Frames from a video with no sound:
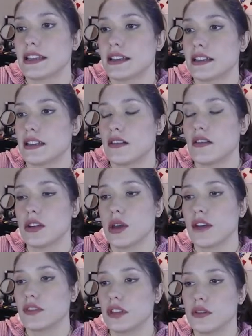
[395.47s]
and all you
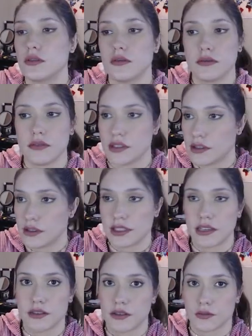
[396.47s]
have to do is
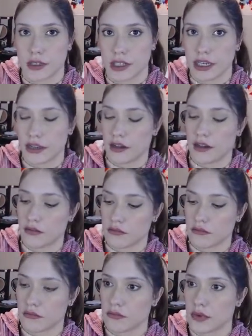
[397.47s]
enter the word hidden.
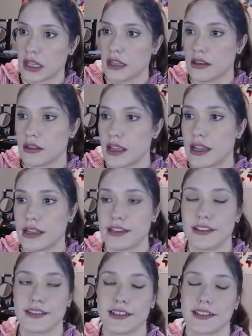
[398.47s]
And it
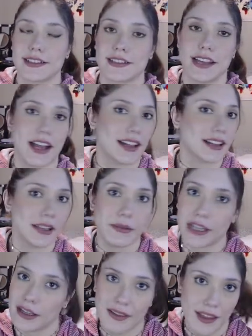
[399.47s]
does exactly
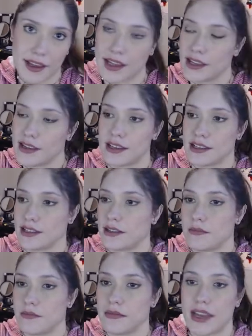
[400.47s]
what you think it does.
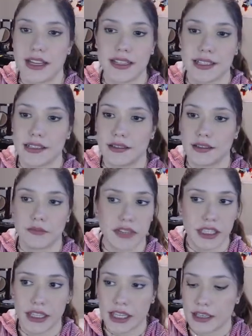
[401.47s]
It makes it
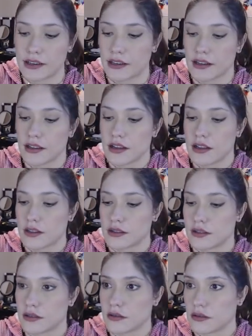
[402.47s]
completely hidden.
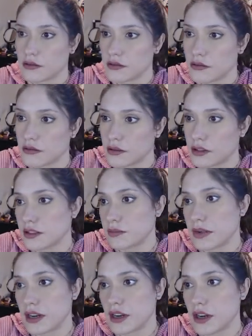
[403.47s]
So this
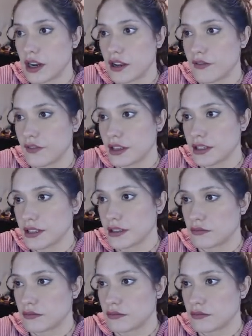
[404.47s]
paragraph is